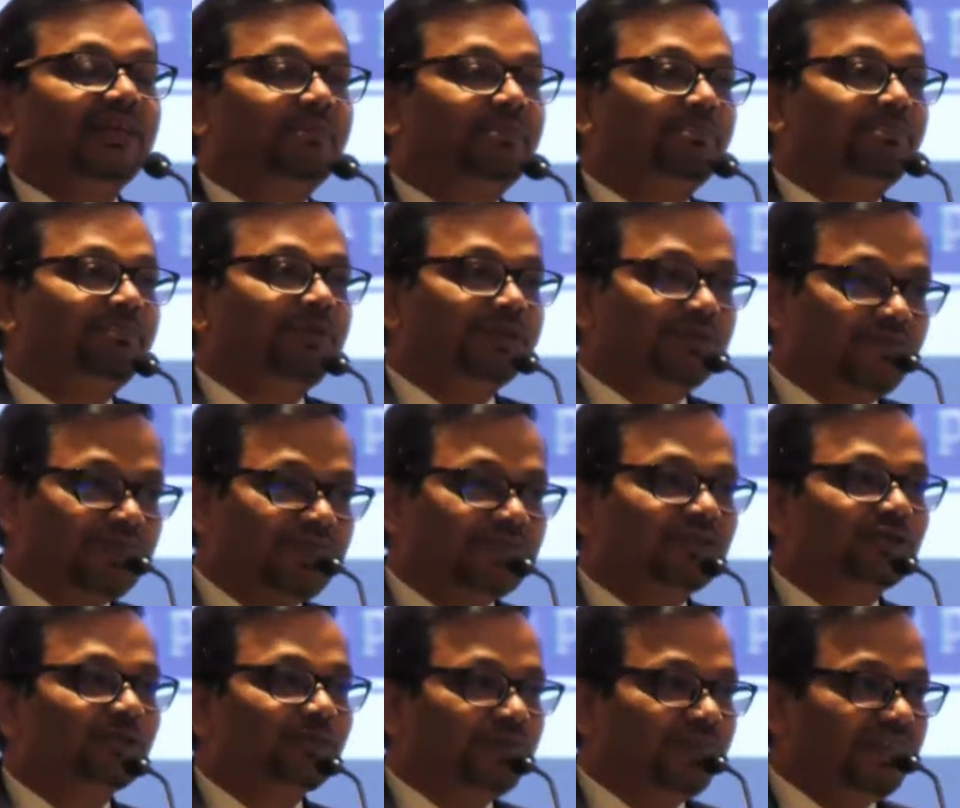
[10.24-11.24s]
a
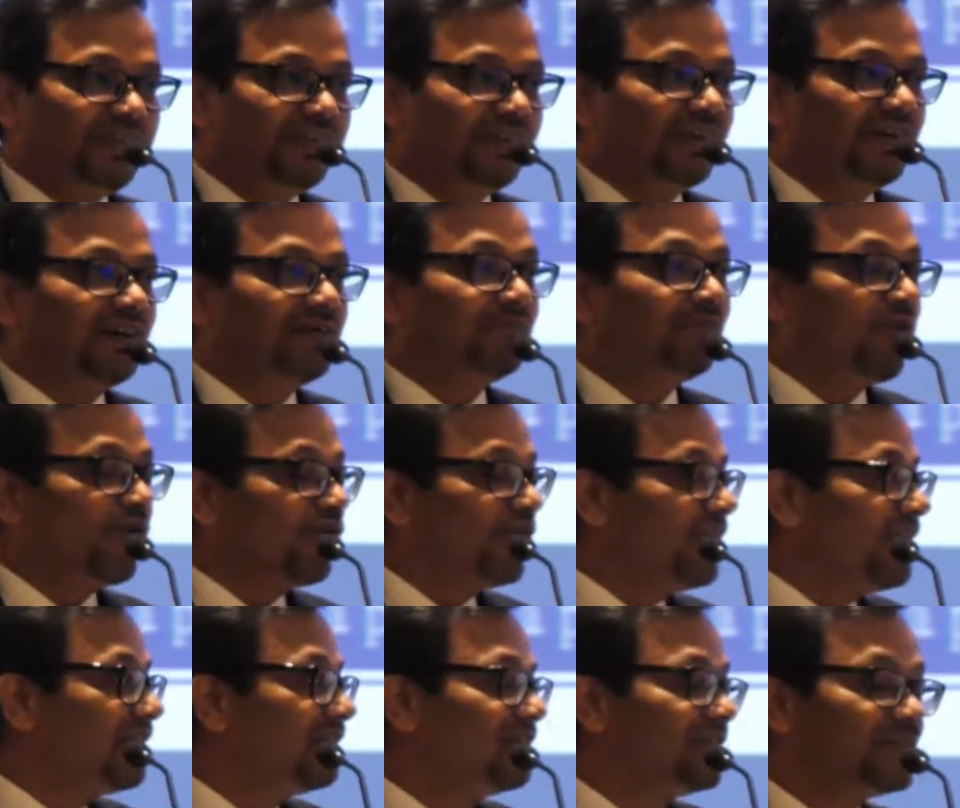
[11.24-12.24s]
privilege to be
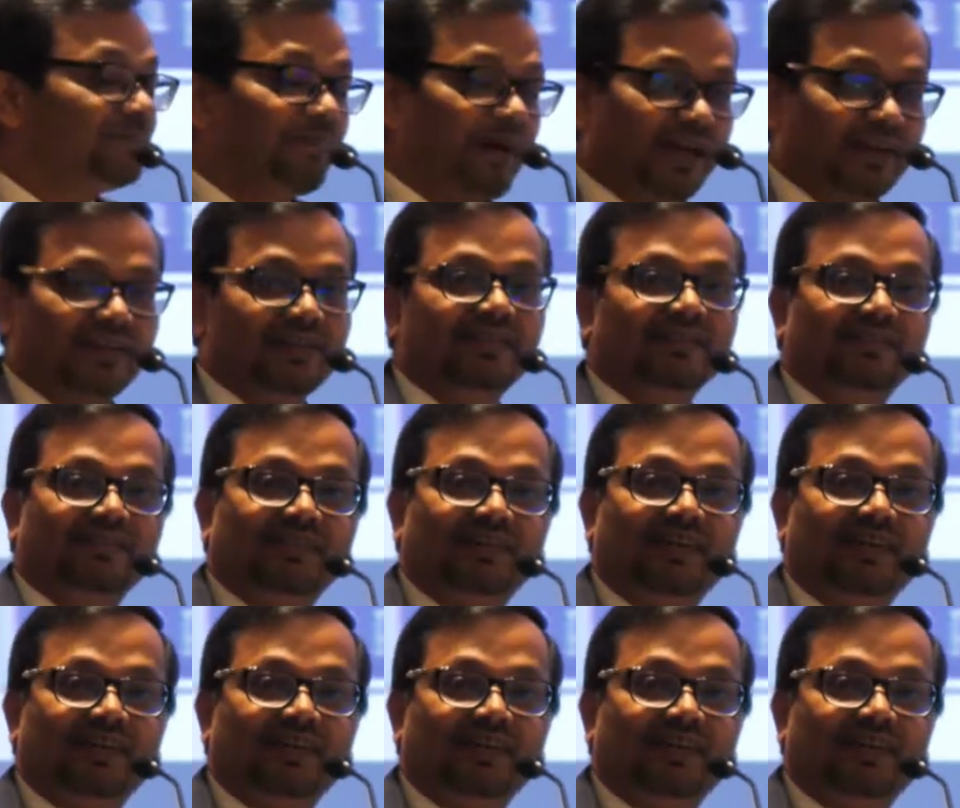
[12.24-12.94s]
moderating this panel,